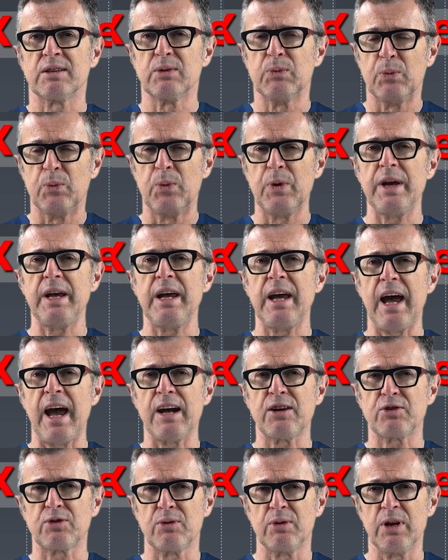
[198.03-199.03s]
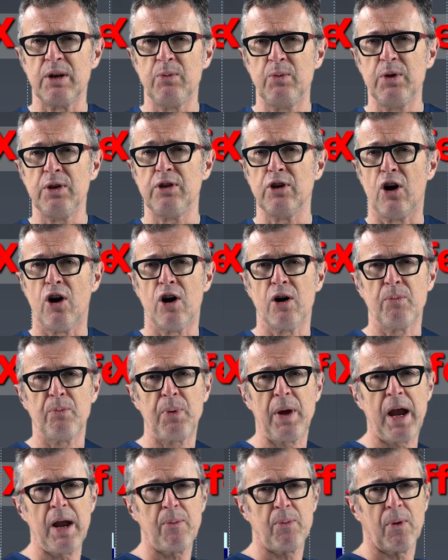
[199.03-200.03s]
we actually, with our
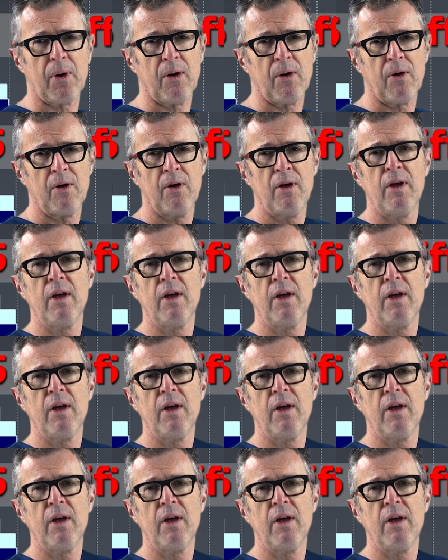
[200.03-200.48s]
paper,